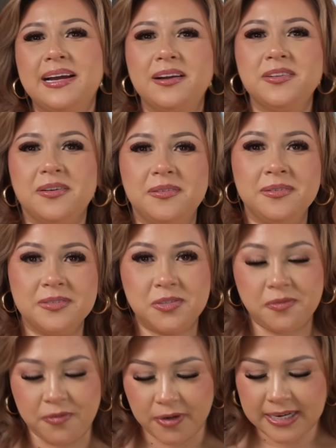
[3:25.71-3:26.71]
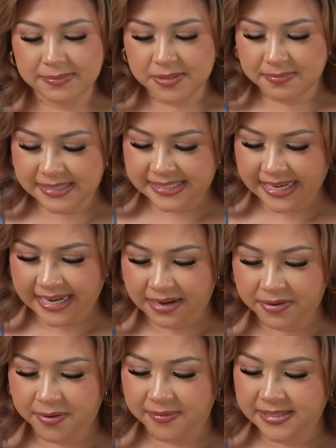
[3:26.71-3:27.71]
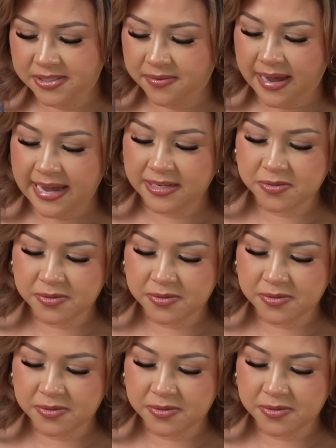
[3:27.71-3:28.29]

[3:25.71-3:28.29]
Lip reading: our dough, to 4 cups of maseca, we're going to add 2